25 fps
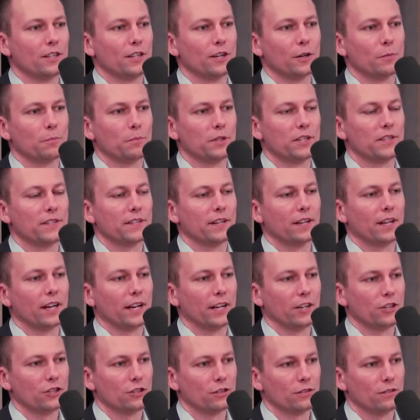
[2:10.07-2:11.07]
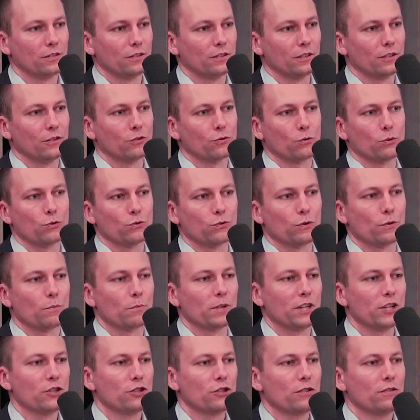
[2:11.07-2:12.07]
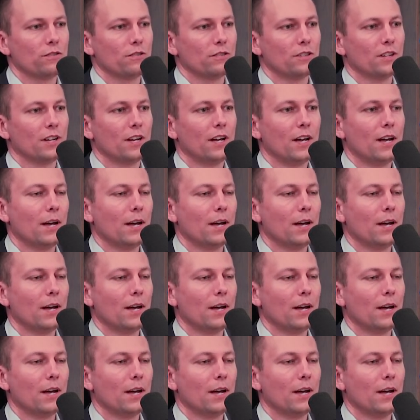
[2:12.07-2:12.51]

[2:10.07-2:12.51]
ERP selection and transformation.